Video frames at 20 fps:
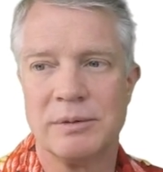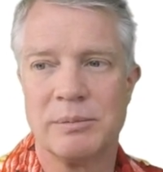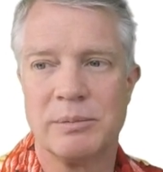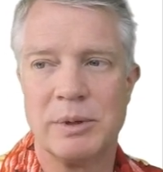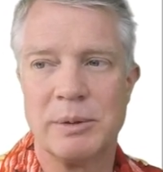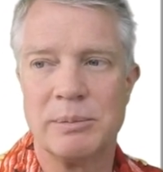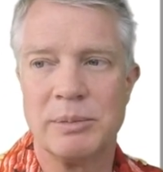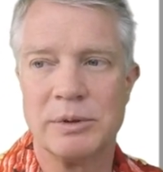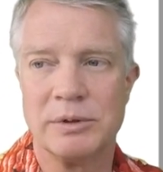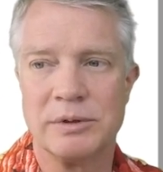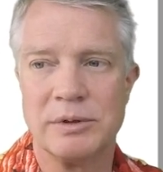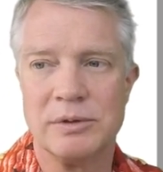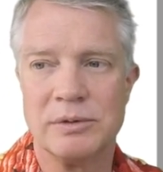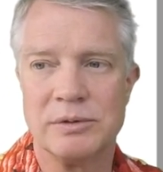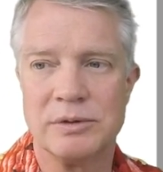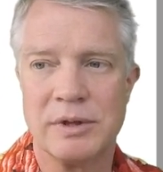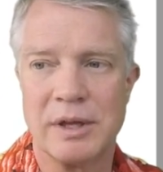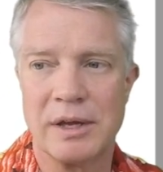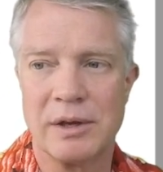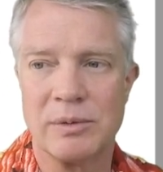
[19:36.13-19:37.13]
People
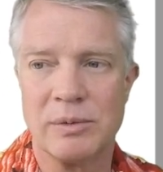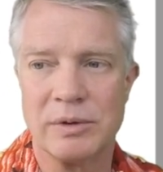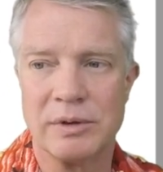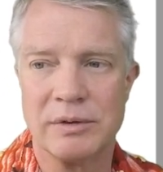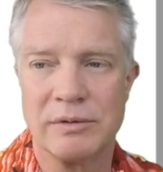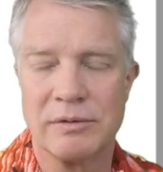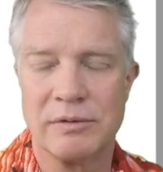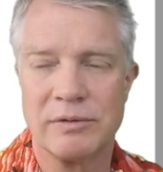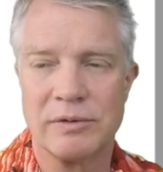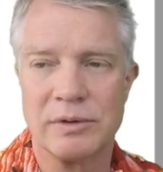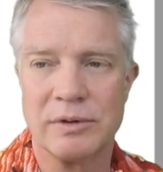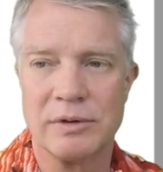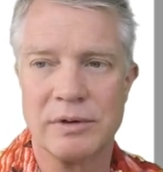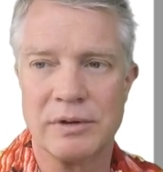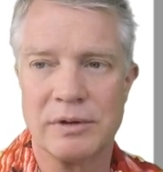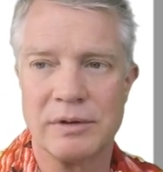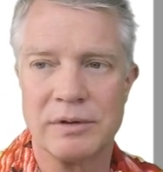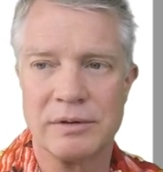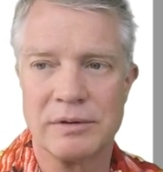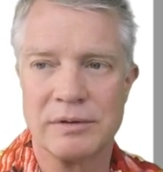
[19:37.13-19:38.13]
use that one
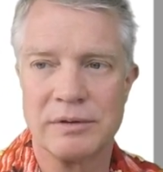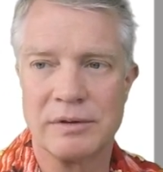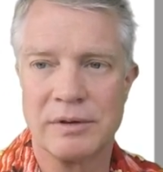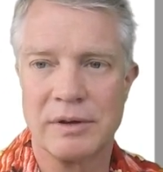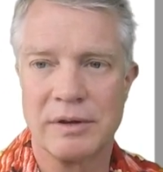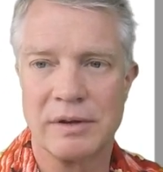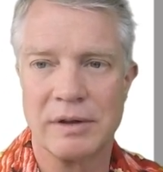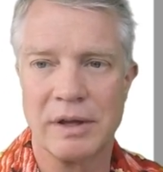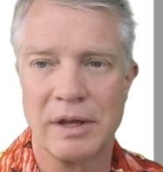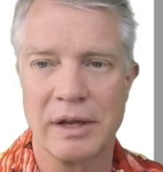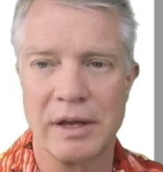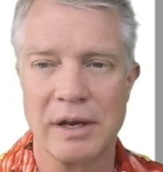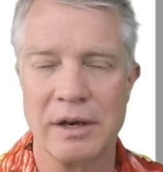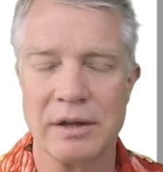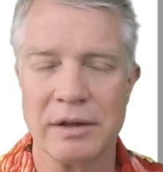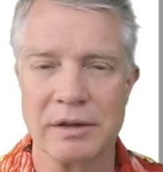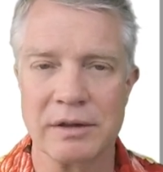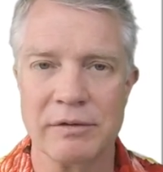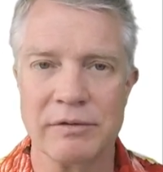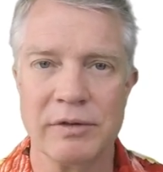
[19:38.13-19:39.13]
for kind of
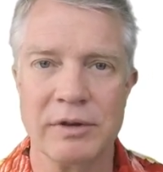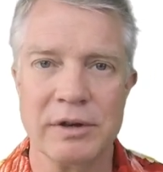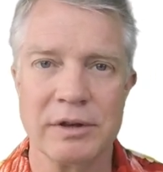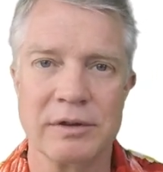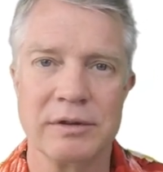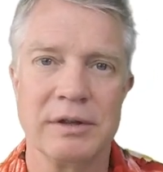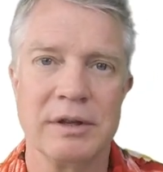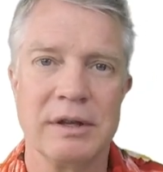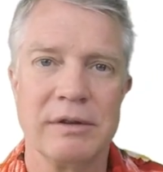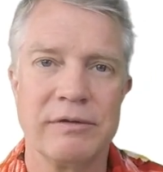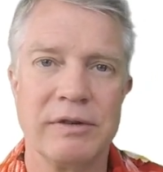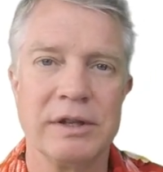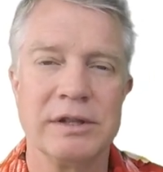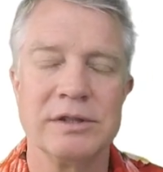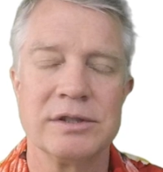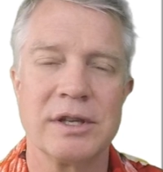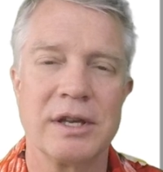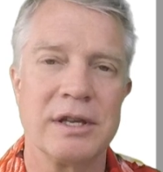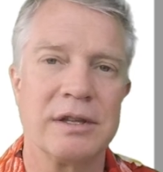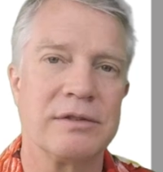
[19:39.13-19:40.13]
like the fun
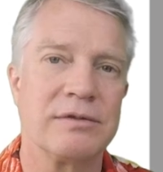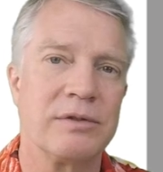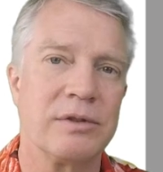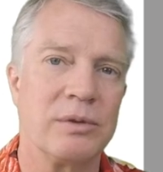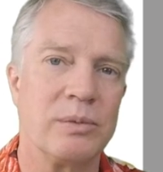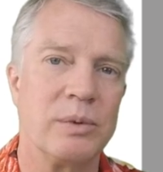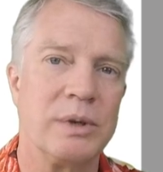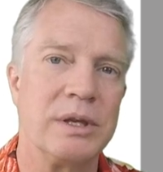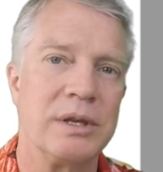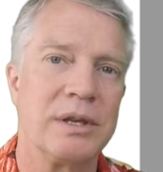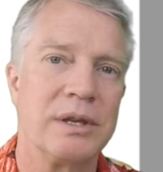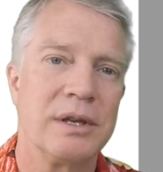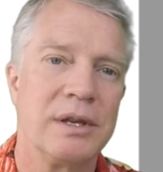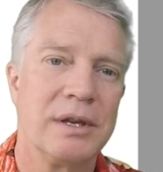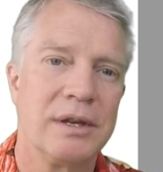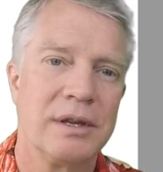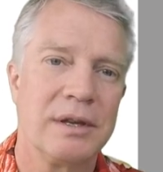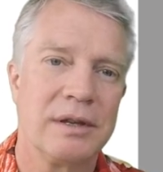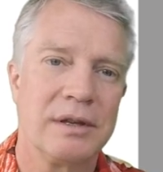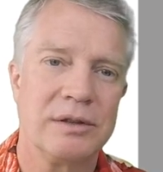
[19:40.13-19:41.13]
science for the week.
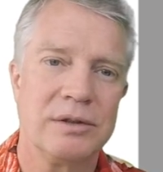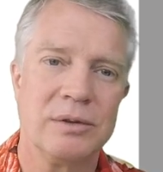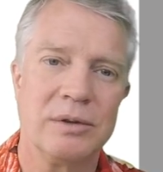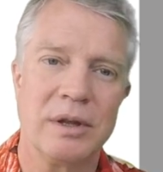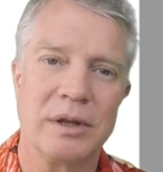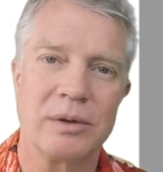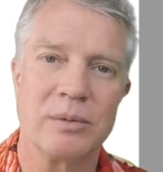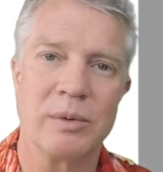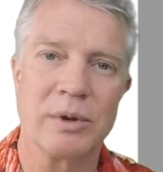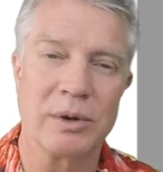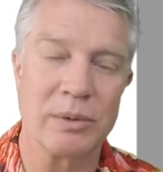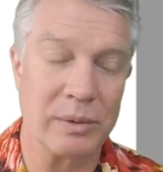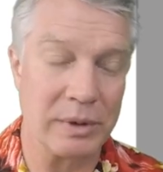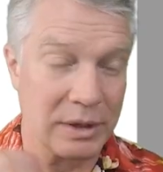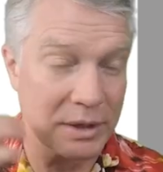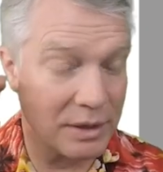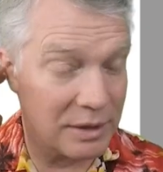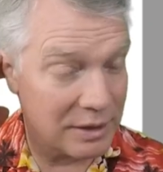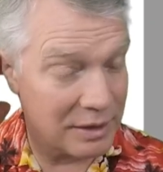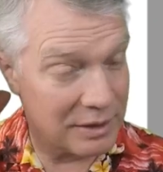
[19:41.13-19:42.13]
Do like one a
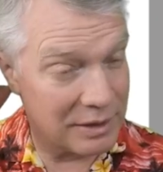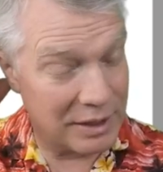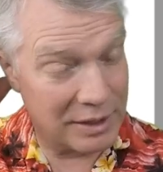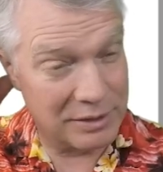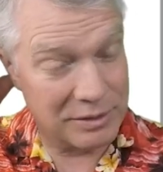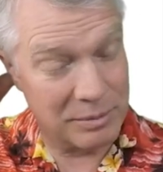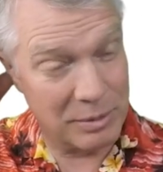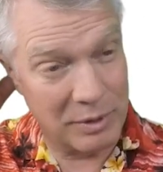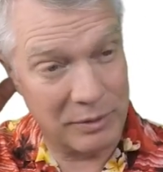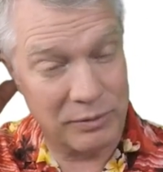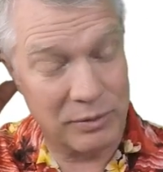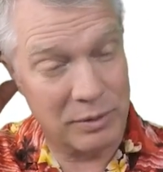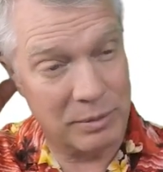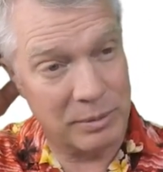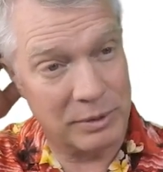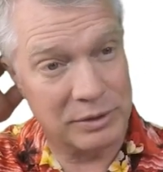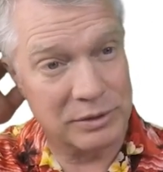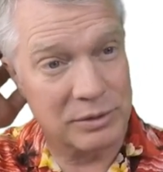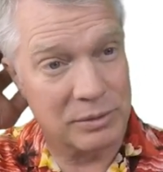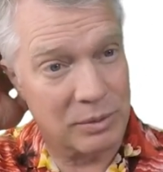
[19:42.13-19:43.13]
week, and it takes you about 4
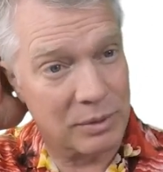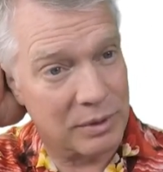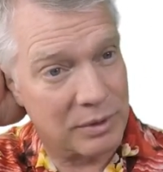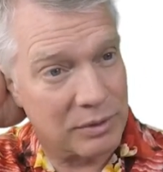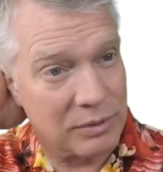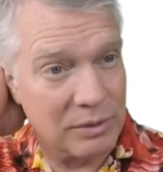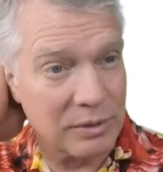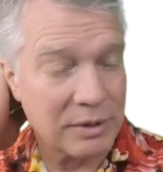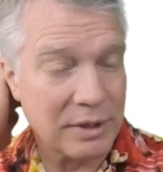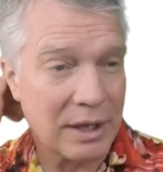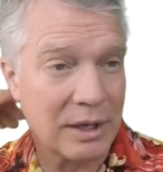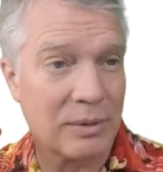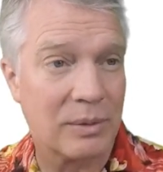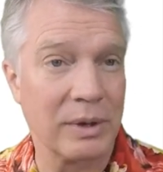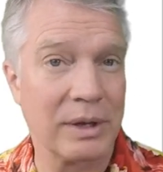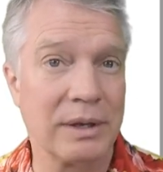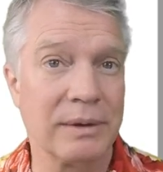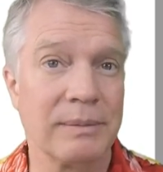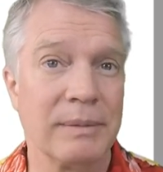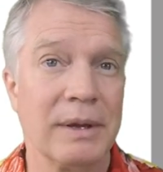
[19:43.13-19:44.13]
months to work through it that way.